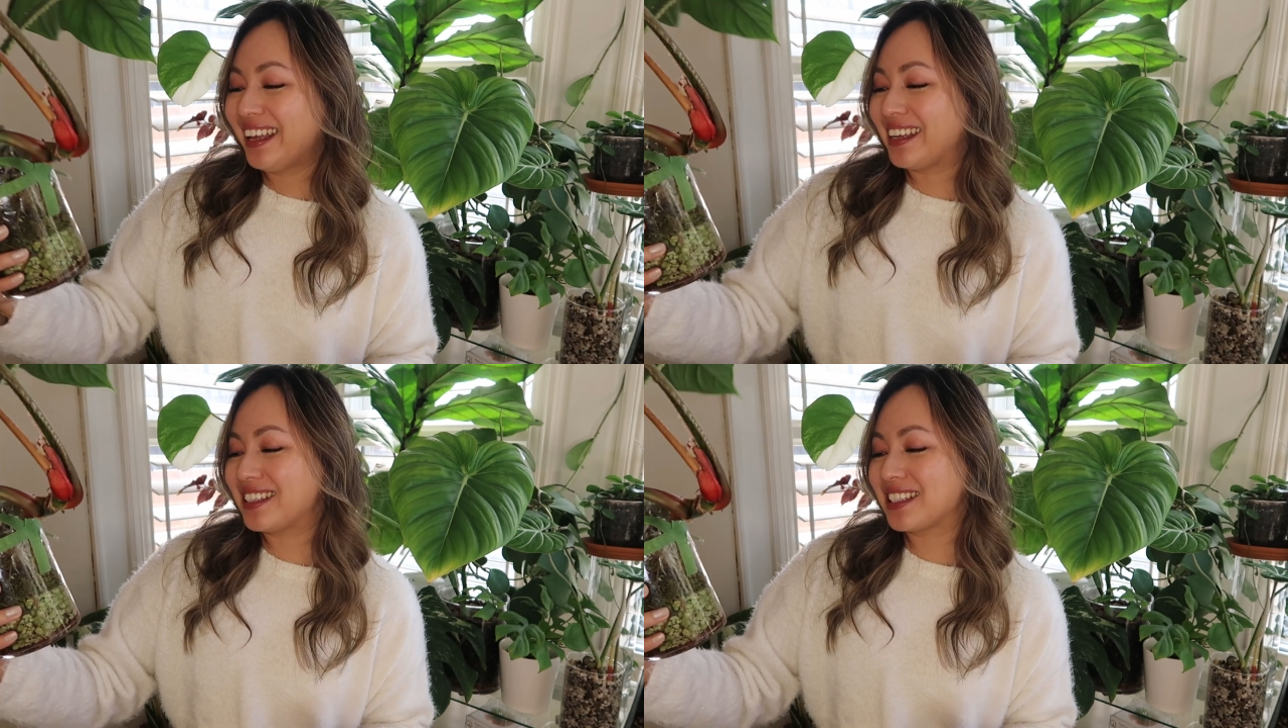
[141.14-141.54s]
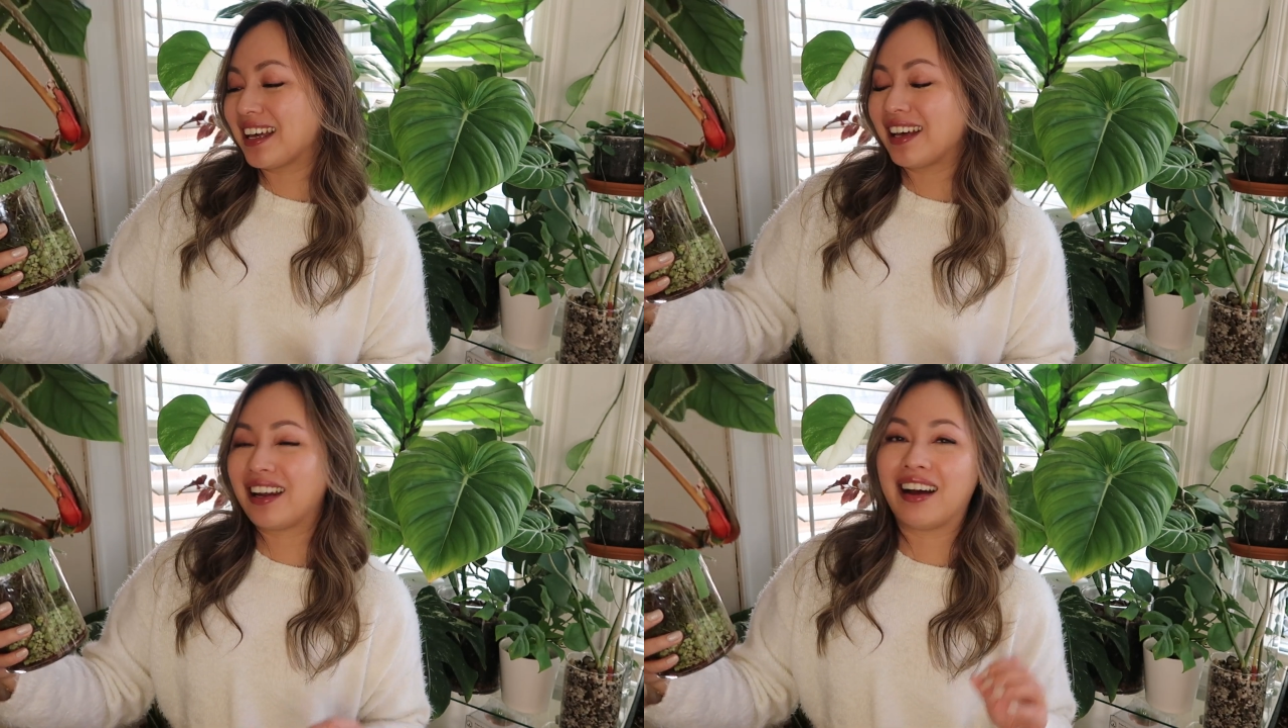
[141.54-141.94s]
is
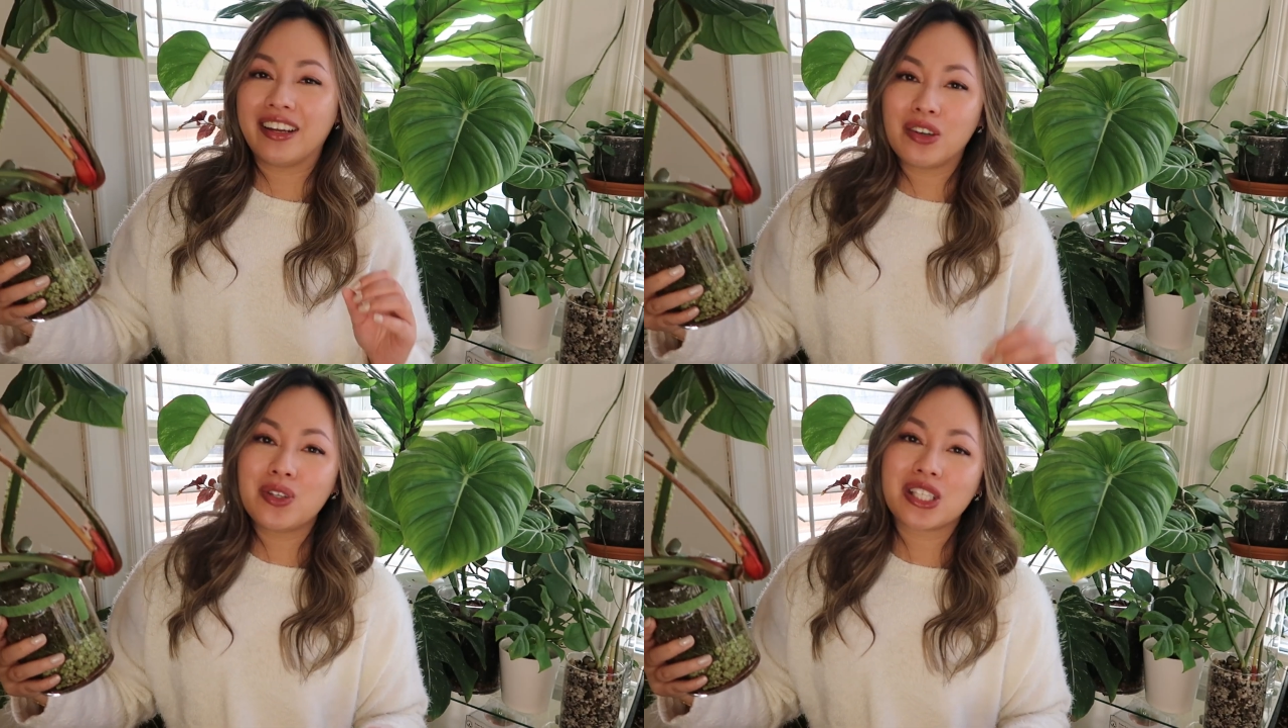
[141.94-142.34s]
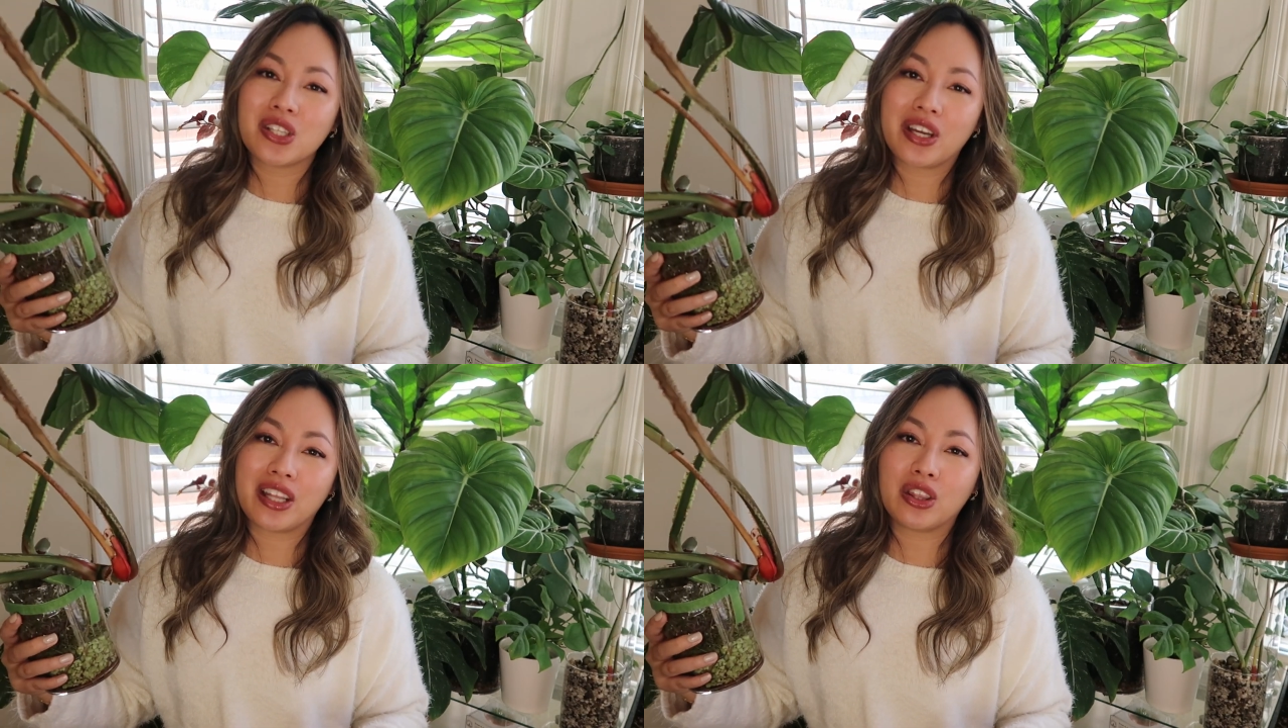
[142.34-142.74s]
that I always
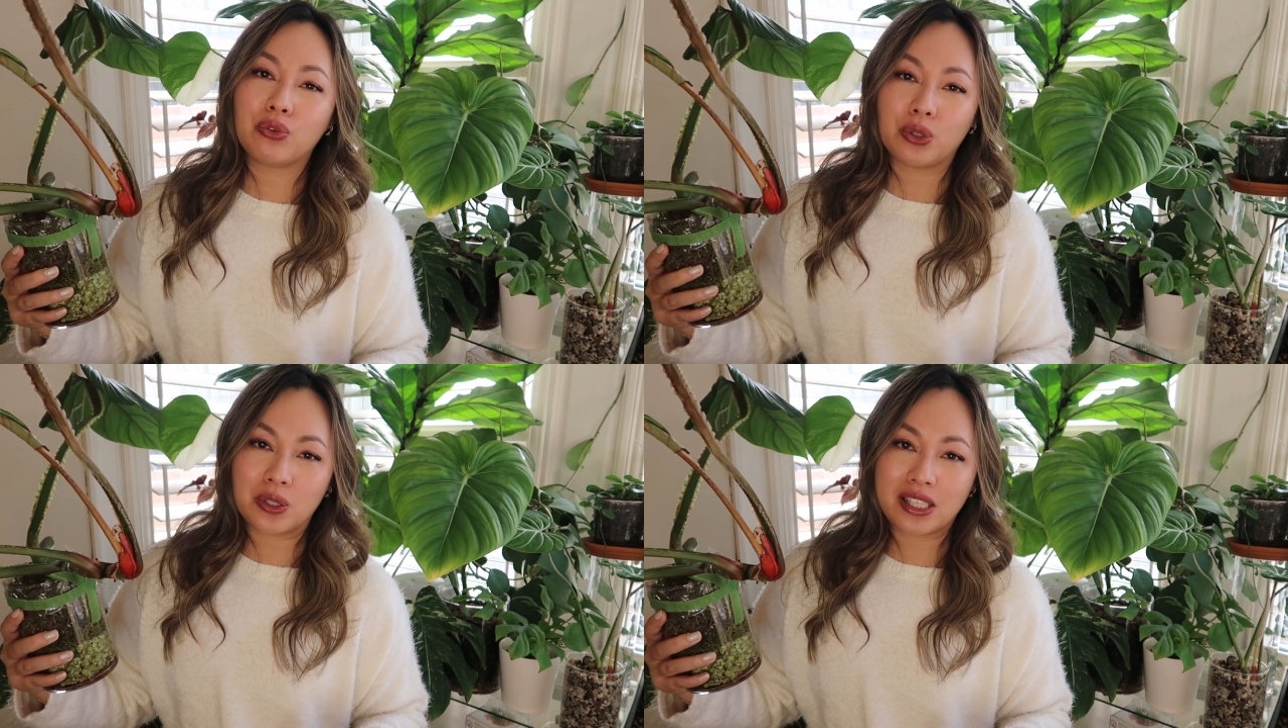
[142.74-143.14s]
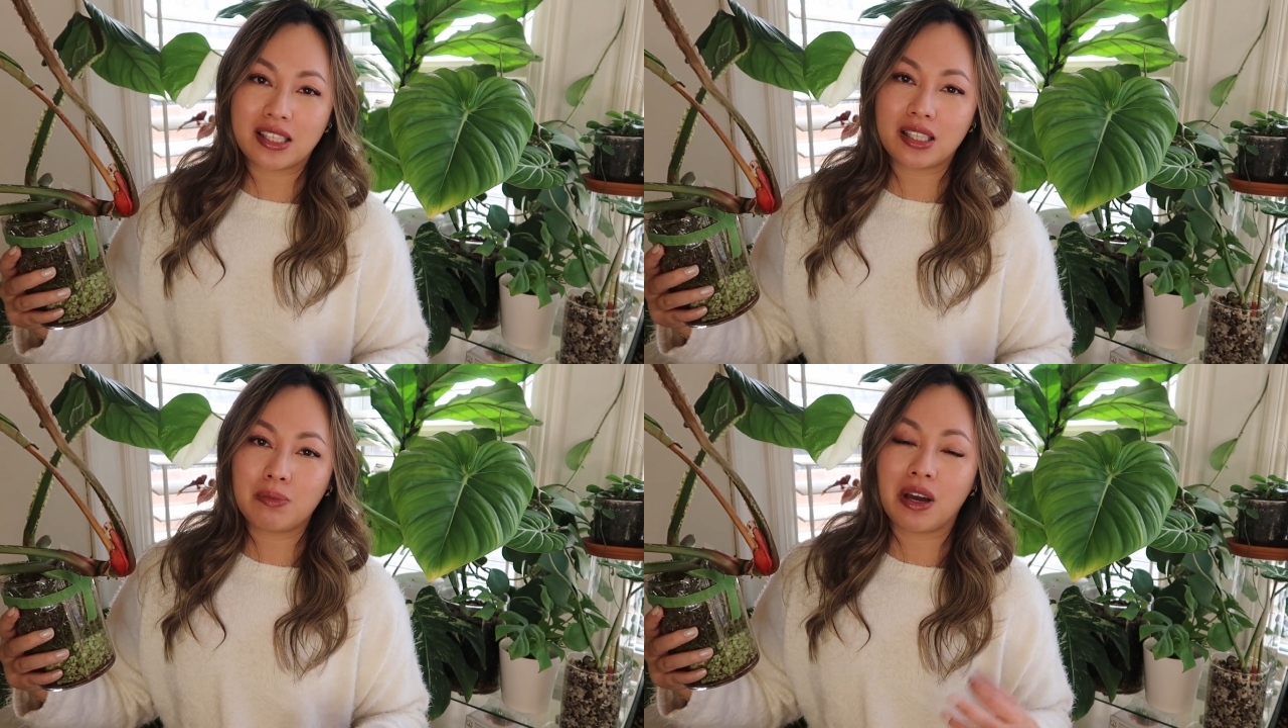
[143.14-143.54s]
look at the root
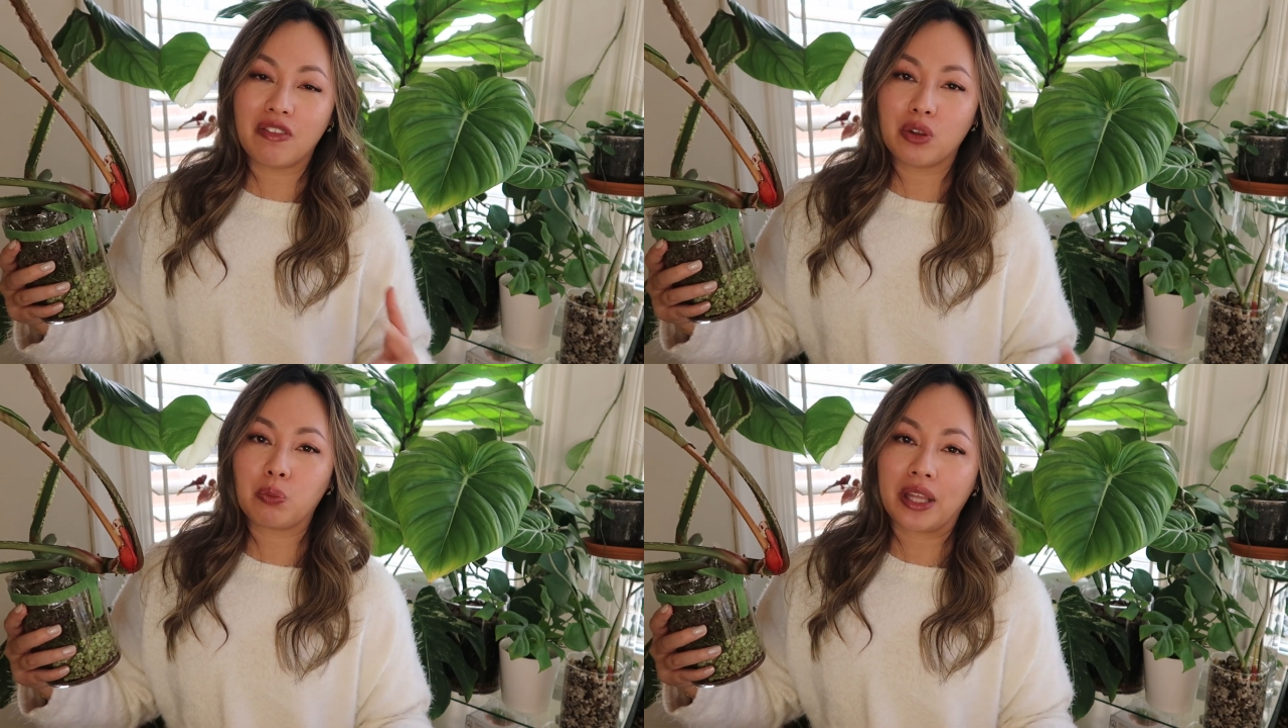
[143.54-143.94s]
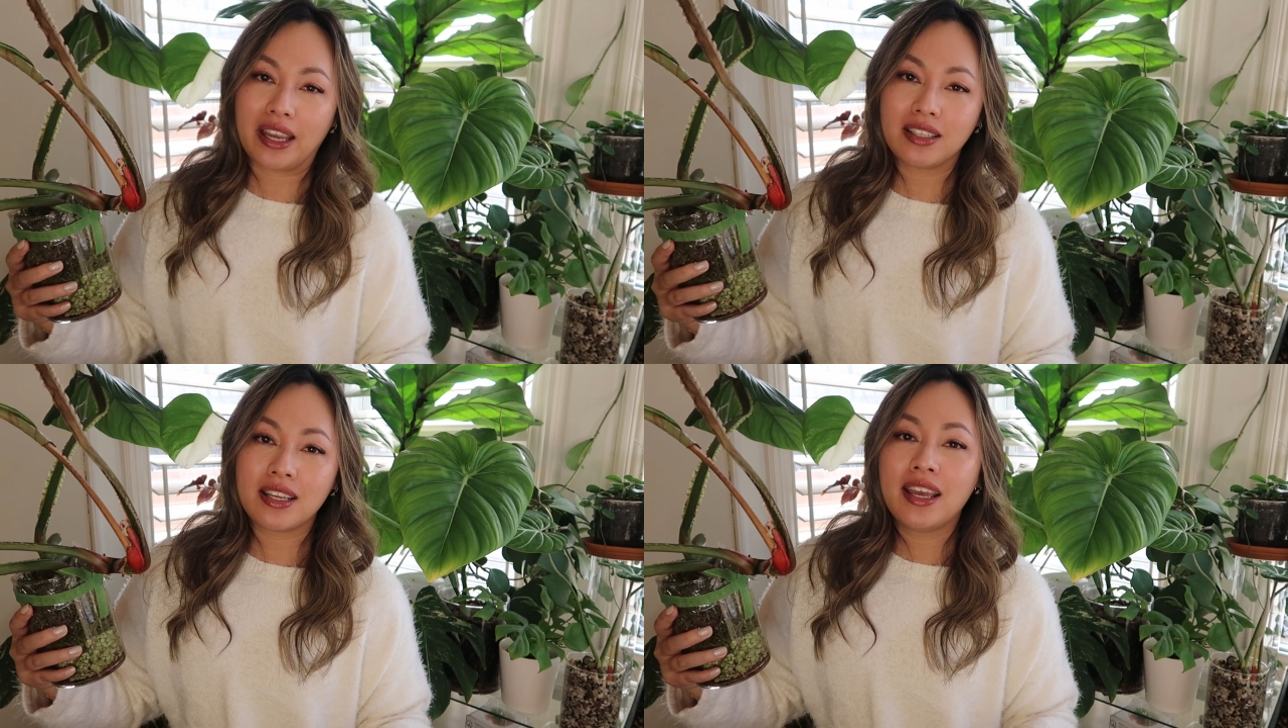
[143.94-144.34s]
system of the
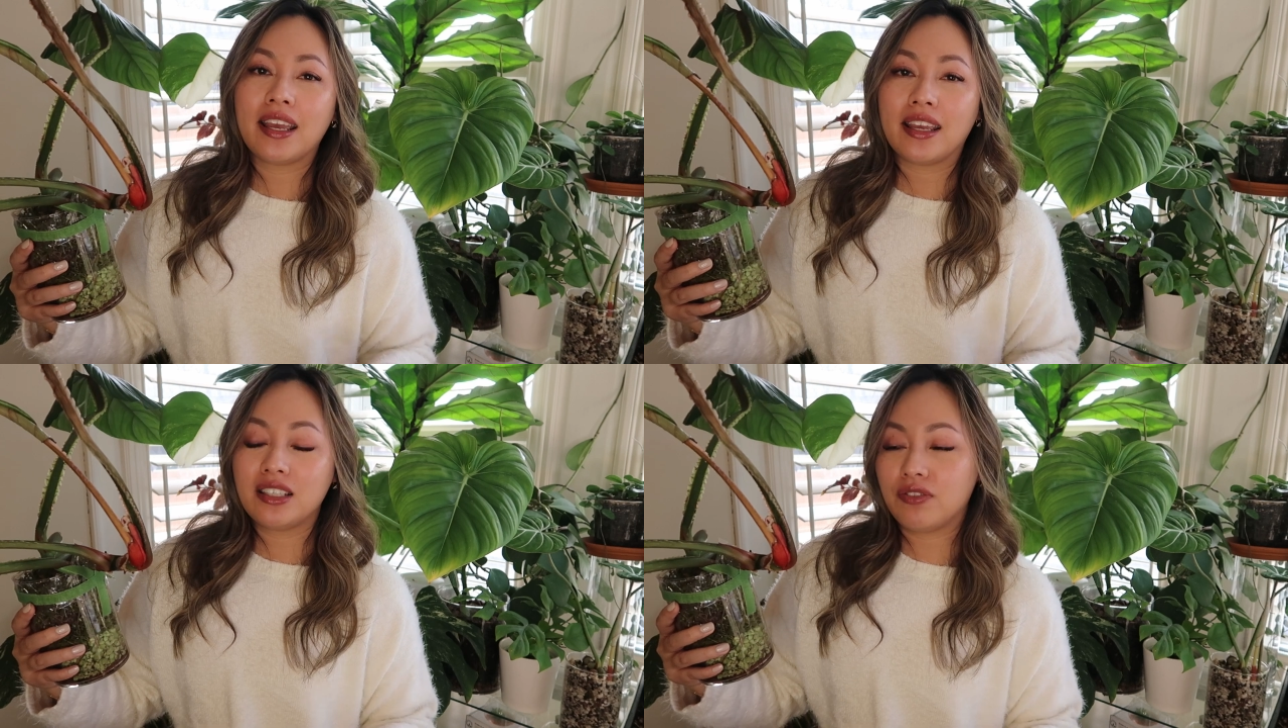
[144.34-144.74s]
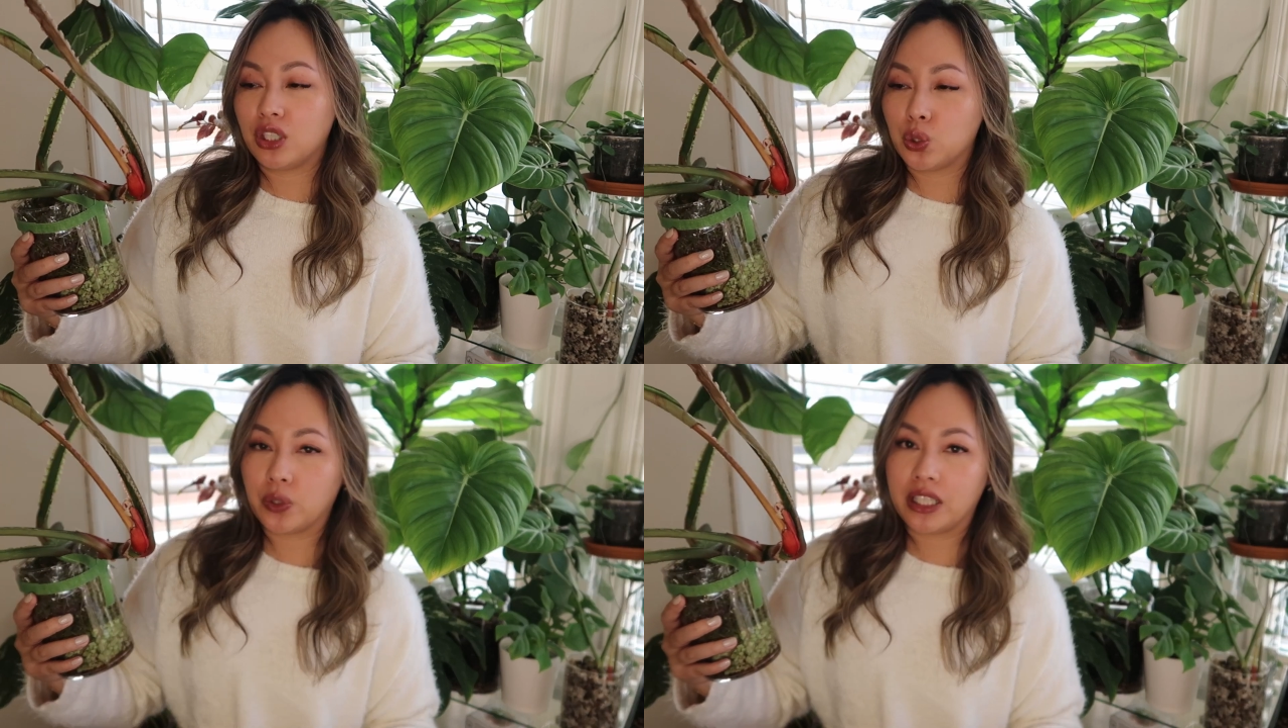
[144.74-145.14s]
plant
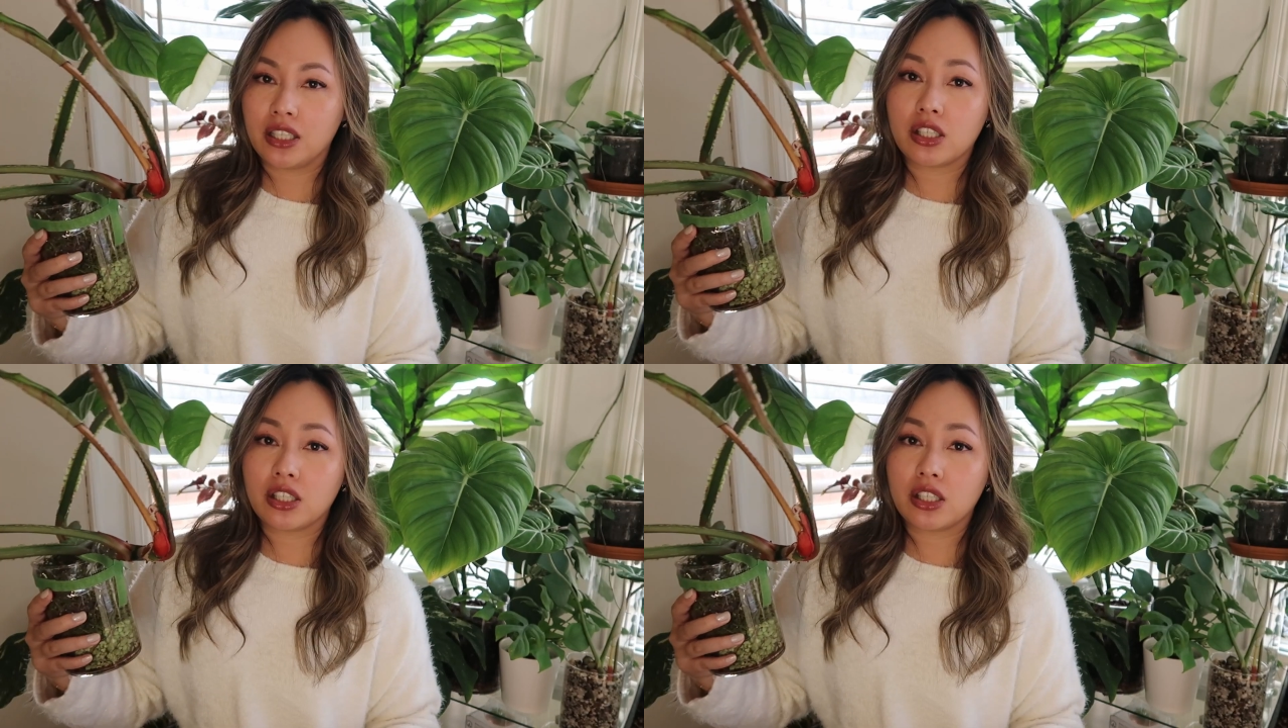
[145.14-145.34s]
individually.